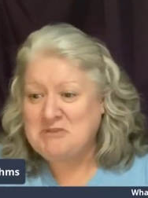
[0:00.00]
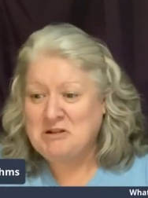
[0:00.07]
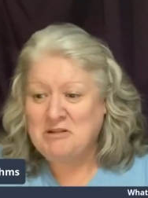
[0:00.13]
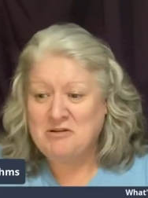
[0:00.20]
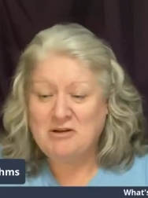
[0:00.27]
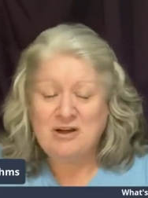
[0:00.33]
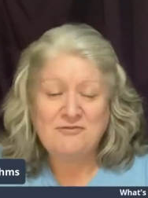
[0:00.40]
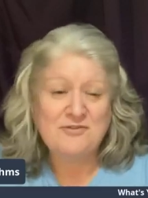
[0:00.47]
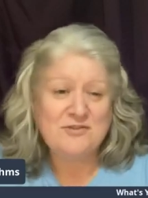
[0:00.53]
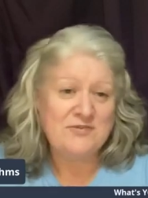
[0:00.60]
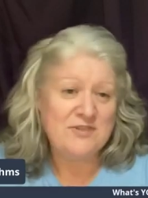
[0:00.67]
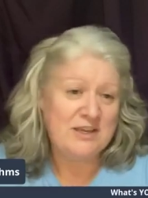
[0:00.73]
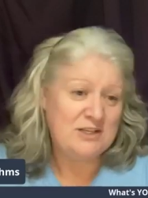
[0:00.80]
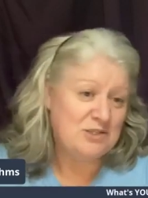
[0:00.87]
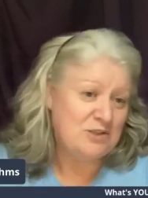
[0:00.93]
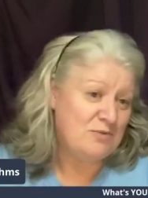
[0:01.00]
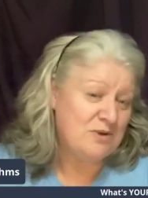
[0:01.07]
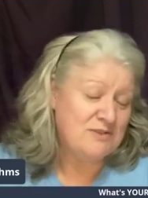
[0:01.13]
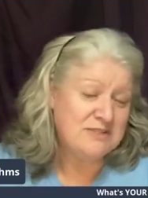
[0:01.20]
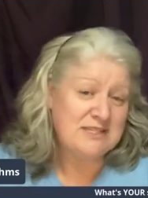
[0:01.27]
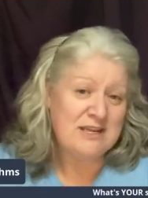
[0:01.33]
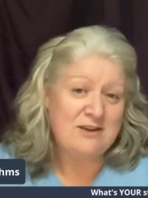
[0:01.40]
I'll log off. If they do,
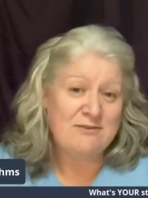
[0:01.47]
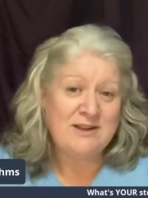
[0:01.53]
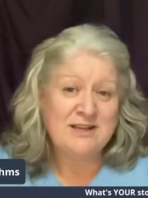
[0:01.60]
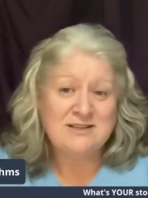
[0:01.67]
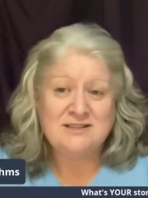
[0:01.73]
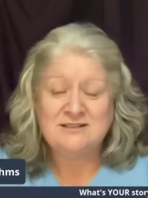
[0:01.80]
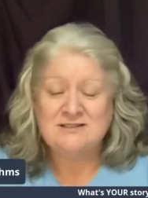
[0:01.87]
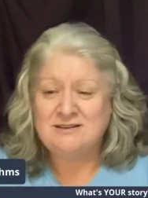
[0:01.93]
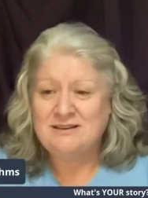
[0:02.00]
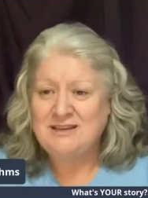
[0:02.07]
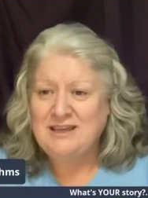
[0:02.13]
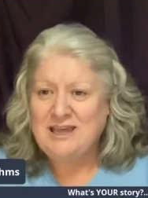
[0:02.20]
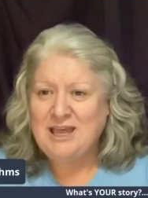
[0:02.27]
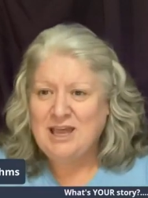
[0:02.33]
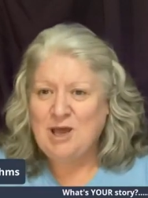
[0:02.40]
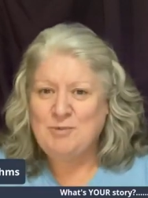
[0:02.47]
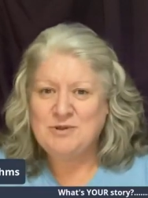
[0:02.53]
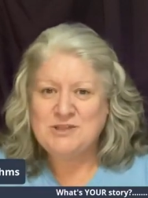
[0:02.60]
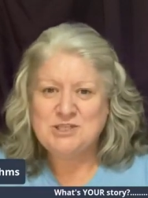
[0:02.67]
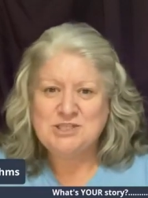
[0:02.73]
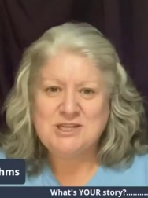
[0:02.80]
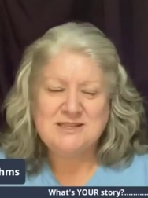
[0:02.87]
I'll stay around and help
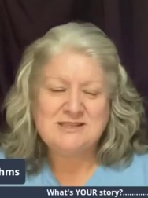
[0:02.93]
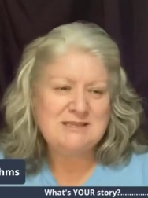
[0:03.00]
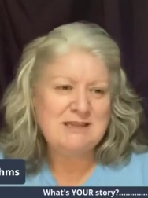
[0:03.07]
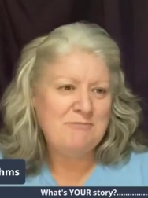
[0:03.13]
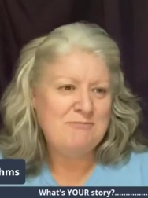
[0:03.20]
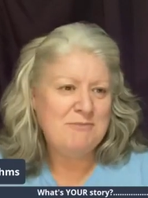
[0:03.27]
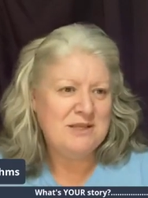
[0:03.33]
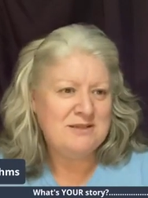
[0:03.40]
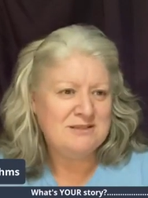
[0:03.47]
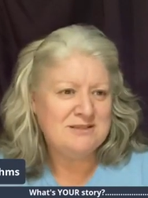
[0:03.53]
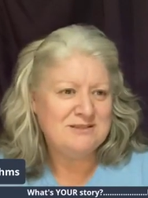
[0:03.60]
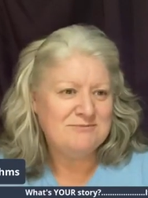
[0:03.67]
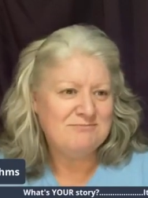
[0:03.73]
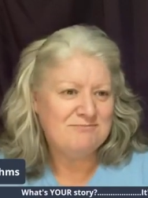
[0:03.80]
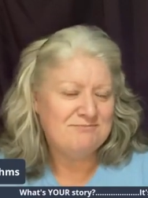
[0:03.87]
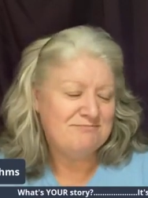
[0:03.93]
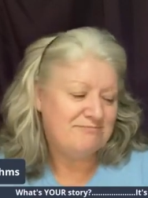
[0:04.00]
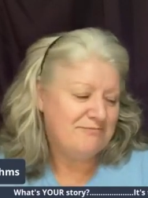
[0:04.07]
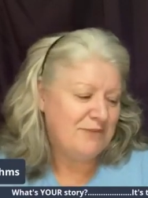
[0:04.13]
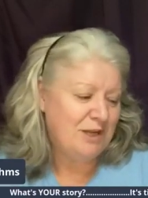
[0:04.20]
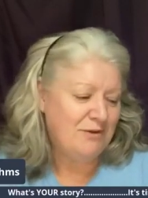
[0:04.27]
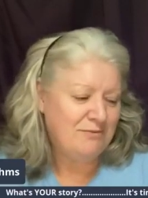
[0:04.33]
on the chat some. And,
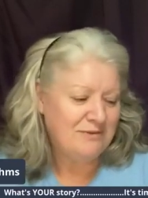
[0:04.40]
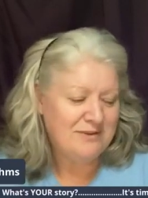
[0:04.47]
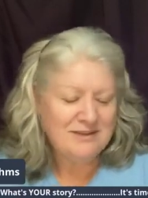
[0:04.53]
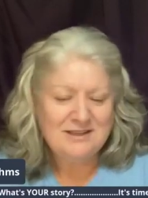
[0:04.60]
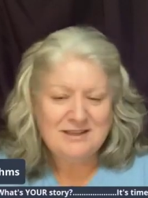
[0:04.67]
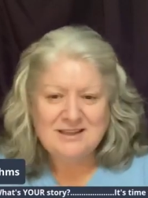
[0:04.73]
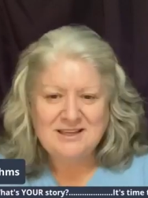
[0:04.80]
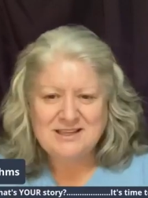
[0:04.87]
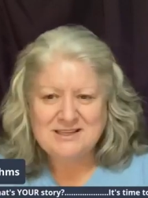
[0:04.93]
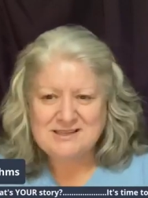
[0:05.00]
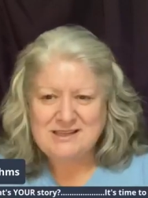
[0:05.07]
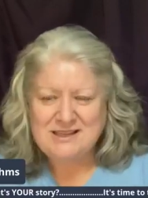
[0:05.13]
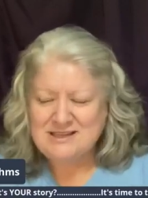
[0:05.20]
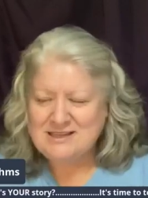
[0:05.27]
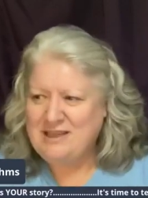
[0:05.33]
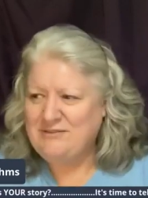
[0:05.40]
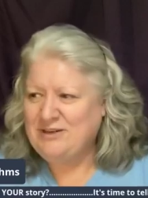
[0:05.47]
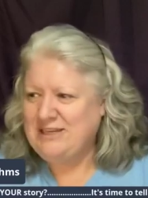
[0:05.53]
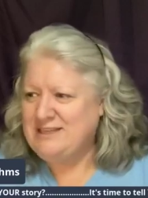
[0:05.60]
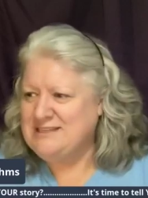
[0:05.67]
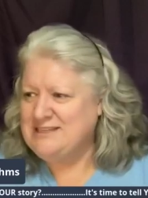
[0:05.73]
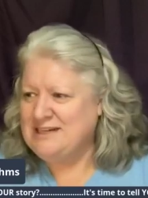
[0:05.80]
you know, have
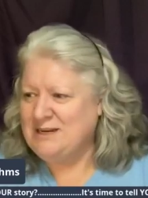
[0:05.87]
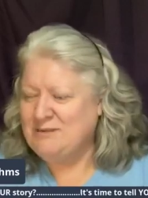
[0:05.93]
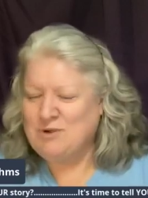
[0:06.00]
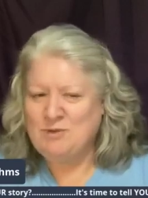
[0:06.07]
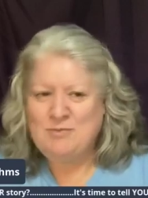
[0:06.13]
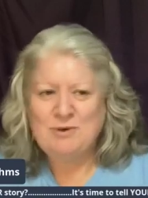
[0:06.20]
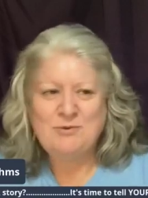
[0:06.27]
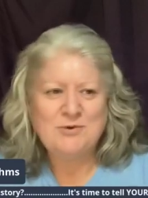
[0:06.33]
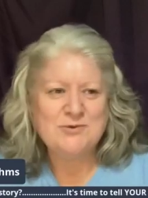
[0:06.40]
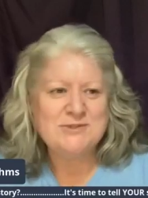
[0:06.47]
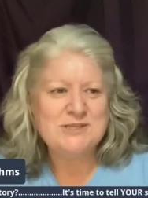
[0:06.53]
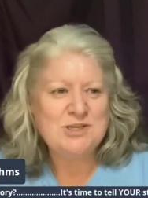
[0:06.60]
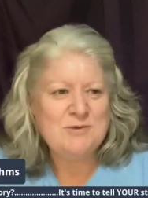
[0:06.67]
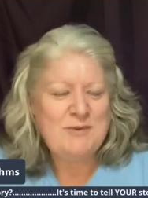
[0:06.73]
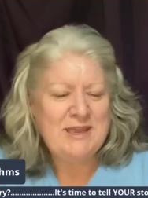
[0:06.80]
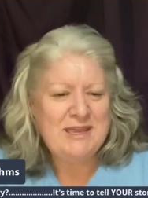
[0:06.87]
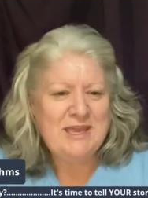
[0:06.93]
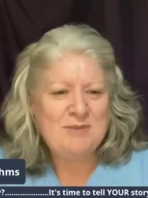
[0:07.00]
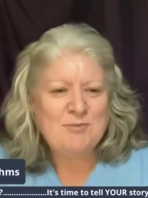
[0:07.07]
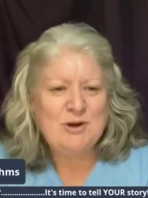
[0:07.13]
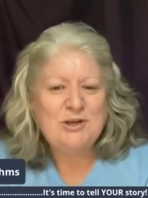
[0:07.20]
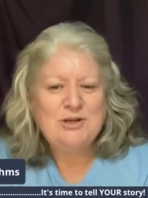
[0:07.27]
an easy day tomorrow. But we will see you back
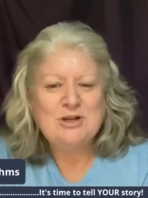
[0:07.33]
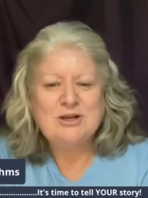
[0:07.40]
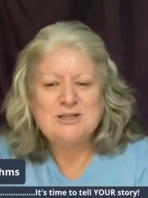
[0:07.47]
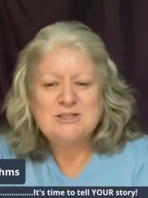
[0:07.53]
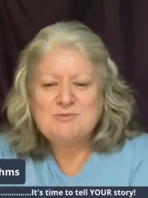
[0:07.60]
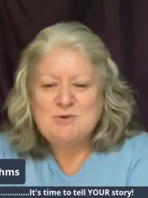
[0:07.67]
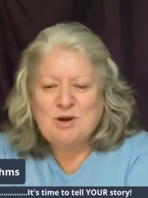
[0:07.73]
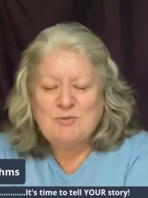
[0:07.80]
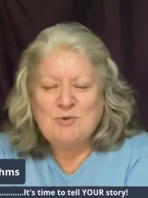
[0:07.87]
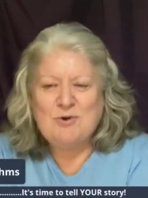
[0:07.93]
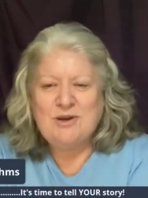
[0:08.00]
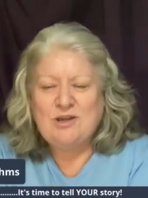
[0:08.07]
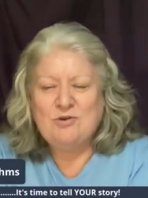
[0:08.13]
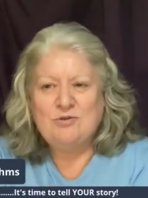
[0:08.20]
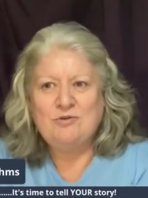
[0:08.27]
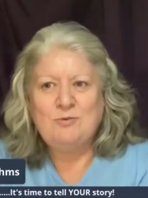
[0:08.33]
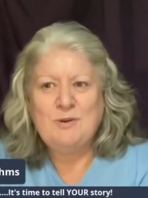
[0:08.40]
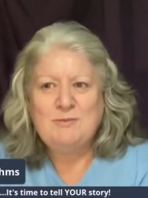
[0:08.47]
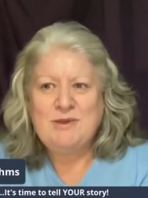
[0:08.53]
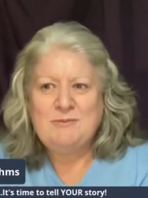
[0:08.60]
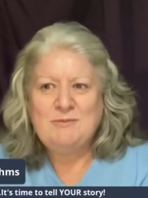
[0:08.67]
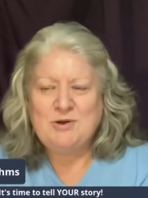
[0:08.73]
here bright and early tomorrow morning, or
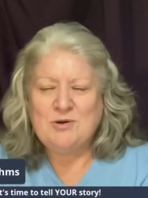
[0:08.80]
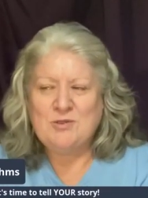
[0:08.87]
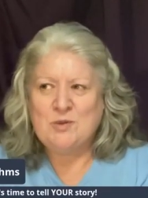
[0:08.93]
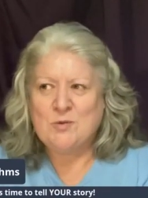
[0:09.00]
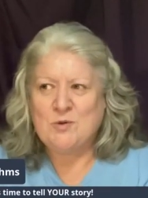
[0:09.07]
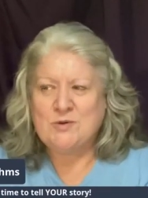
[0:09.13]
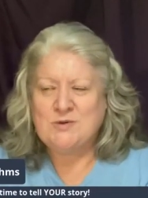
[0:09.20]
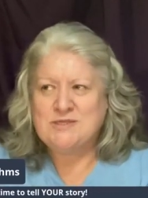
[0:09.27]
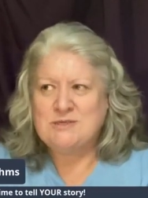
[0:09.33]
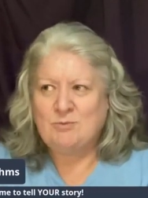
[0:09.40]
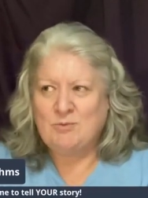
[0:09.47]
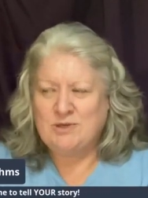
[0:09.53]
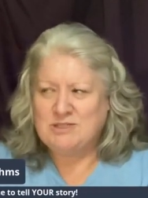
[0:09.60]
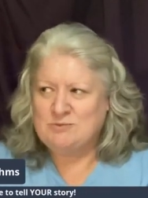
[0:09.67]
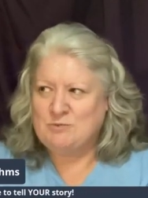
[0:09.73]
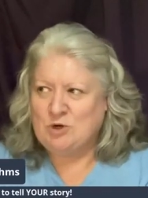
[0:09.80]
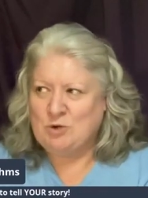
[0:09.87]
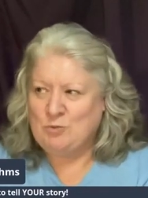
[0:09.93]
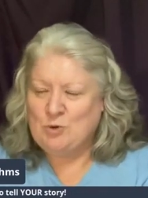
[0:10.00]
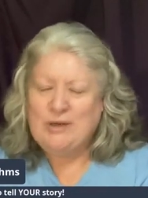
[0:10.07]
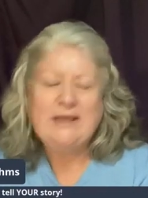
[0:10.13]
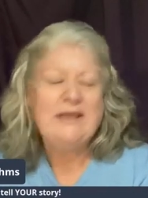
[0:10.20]
we may be on the road somewhere
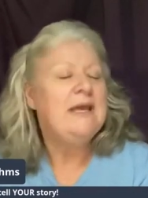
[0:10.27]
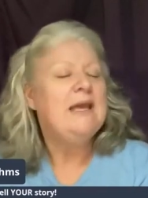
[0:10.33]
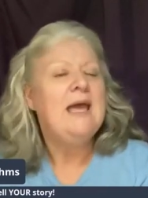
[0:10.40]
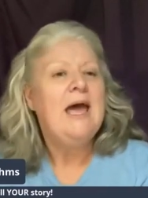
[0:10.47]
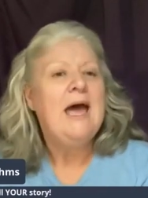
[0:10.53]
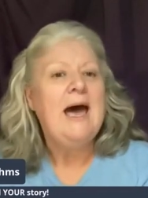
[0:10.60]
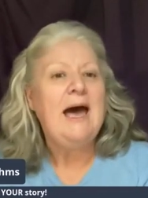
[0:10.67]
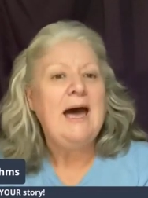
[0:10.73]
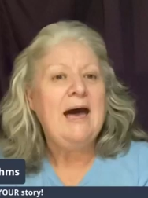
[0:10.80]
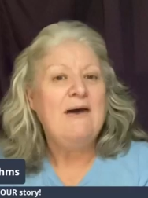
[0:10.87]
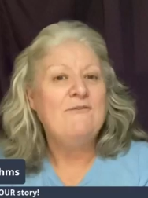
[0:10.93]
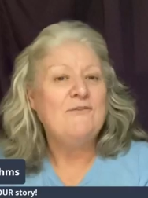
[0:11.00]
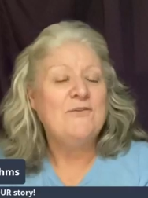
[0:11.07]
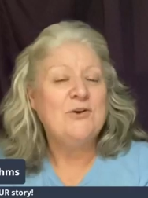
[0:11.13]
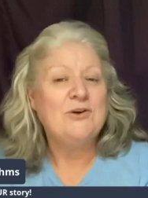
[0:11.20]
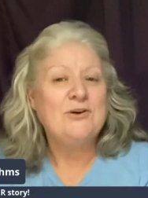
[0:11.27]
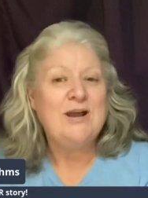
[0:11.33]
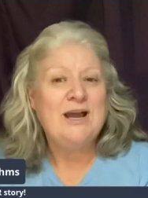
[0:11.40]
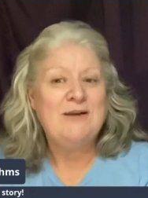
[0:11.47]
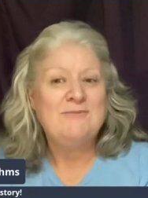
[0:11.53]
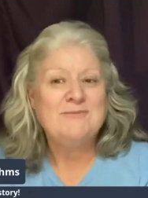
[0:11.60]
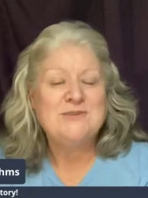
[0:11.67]
tomorrow morning for
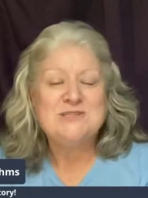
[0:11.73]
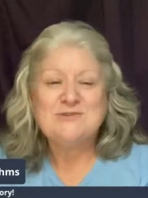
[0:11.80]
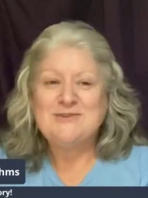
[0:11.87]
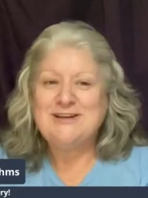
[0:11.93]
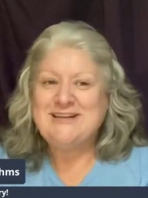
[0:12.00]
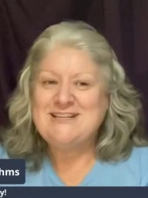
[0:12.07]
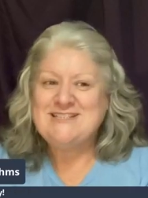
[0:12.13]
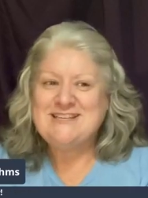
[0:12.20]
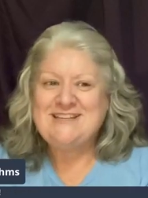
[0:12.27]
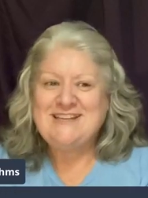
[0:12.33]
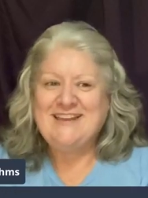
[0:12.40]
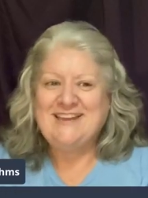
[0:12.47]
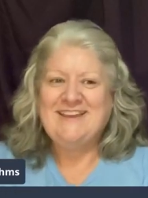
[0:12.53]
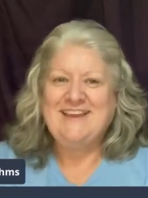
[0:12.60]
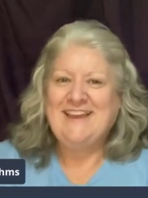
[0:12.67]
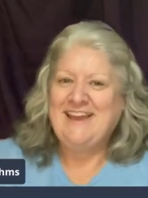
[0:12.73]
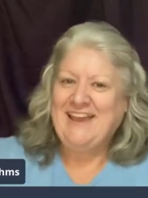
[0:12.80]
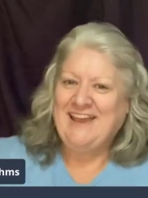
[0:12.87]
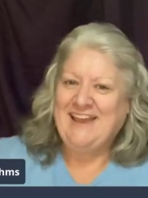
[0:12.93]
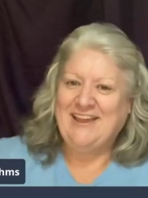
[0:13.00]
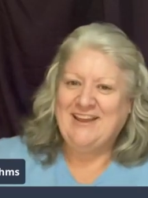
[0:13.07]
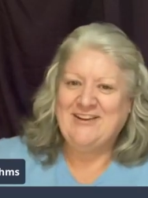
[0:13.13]
Serenity Sunday.
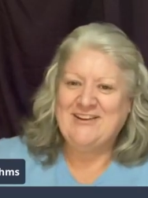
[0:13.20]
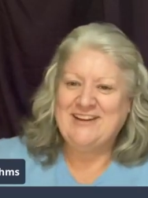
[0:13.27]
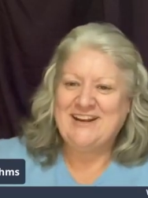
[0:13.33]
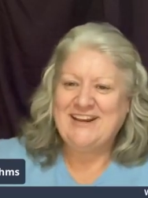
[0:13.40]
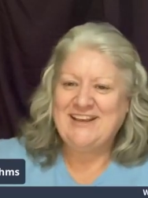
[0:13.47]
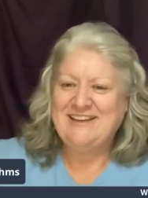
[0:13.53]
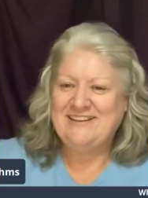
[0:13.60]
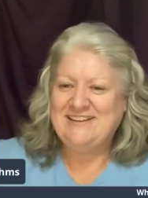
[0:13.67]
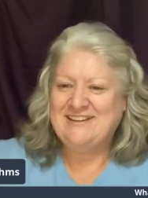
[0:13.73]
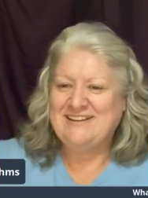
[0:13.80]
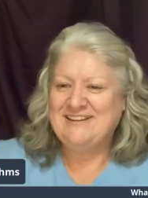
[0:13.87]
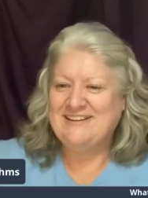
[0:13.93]
Hey, konara.